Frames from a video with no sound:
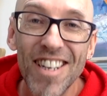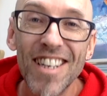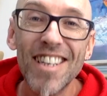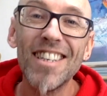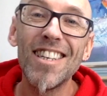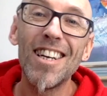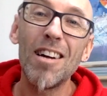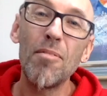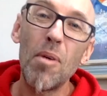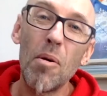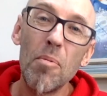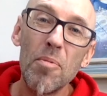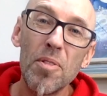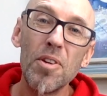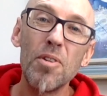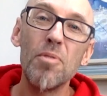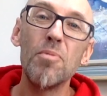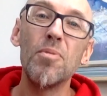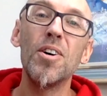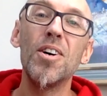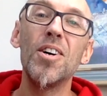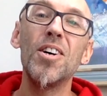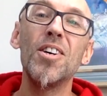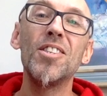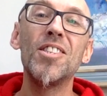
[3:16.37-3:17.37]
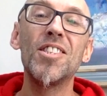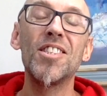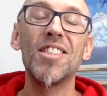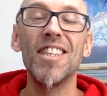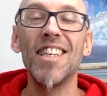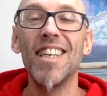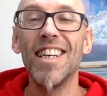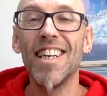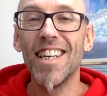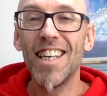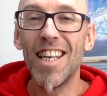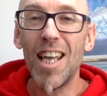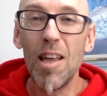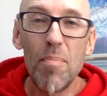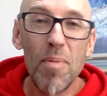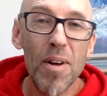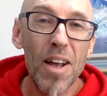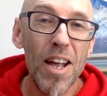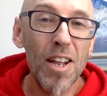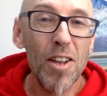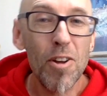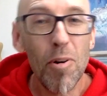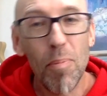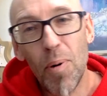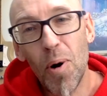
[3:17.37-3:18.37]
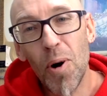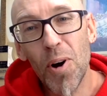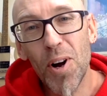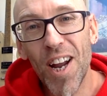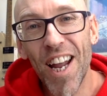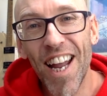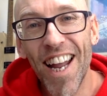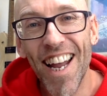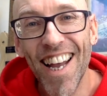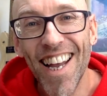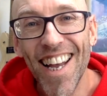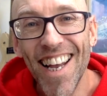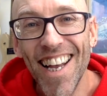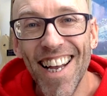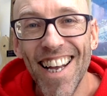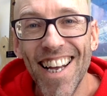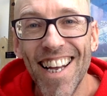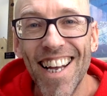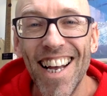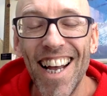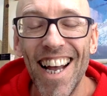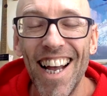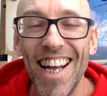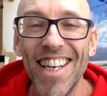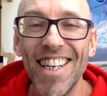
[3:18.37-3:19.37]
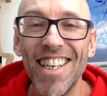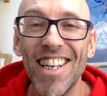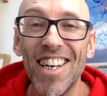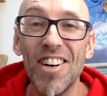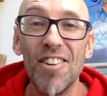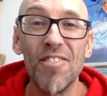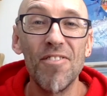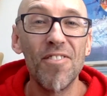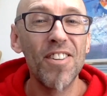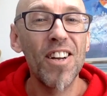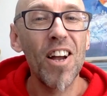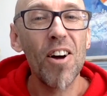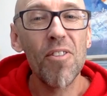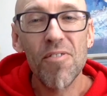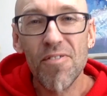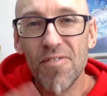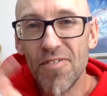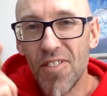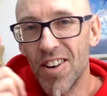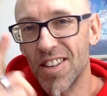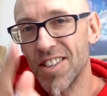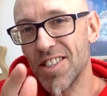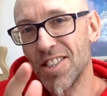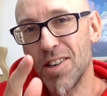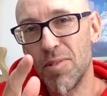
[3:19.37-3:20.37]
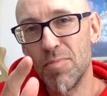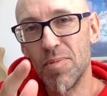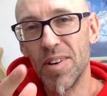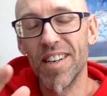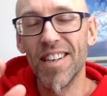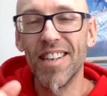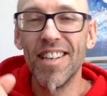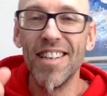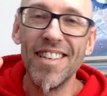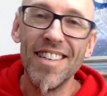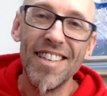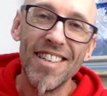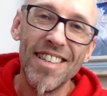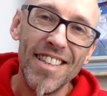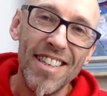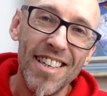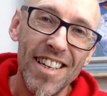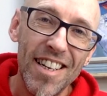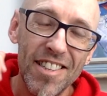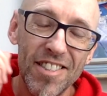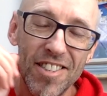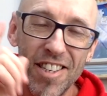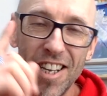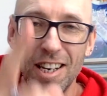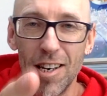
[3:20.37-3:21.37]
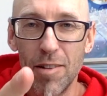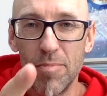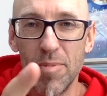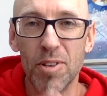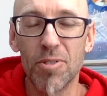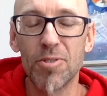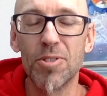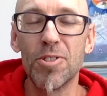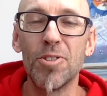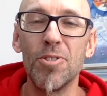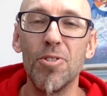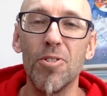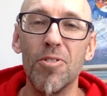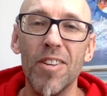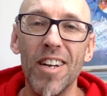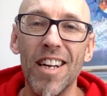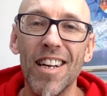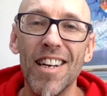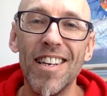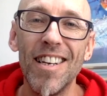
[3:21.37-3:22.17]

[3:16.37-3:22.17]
Come up with your words. Keep it in your pocket and go and find someone and tell them your story.